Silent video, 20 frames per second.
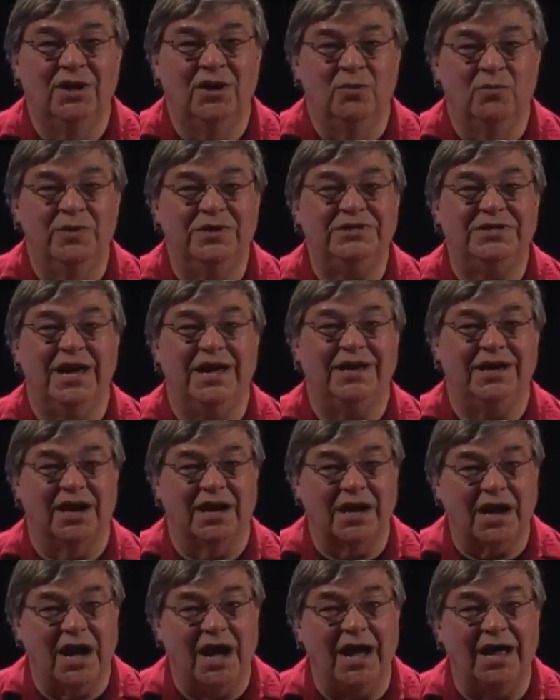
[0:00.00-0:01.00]
We take a
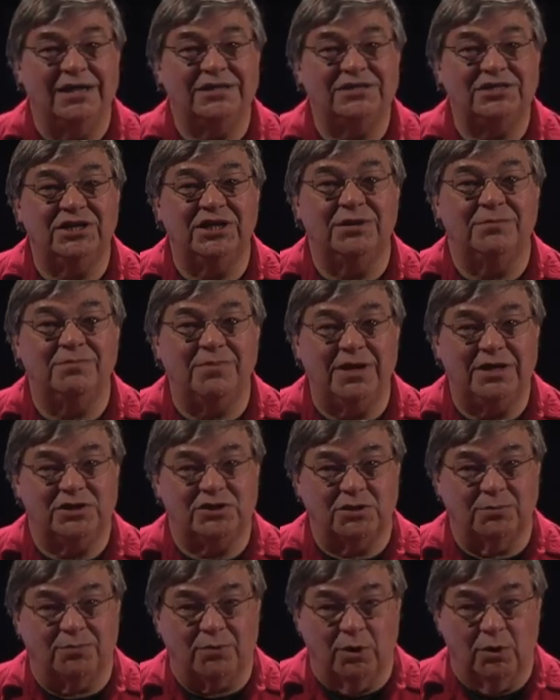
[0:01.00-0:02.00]
content
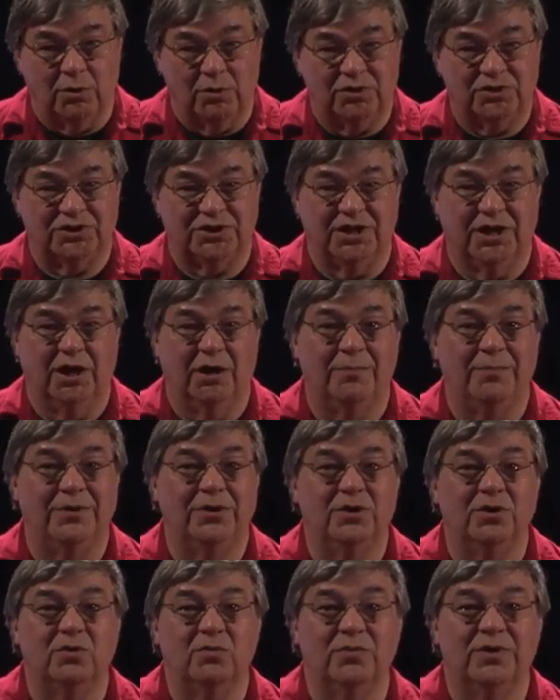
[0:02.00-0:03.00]
based approach to
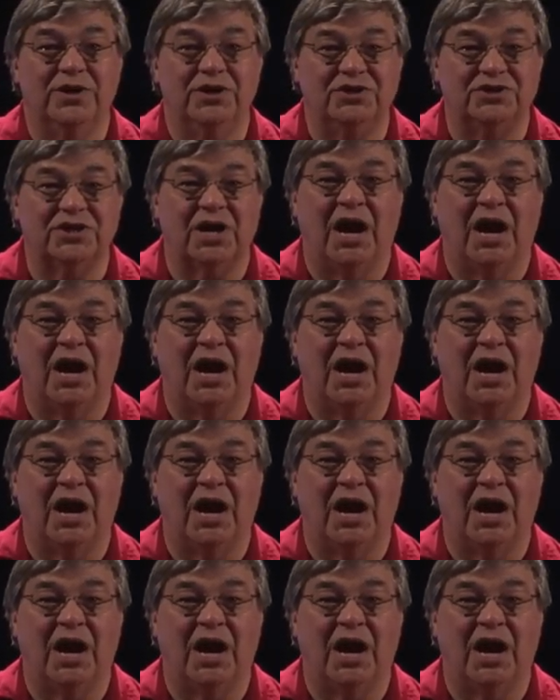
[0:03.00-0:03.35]
helping you reach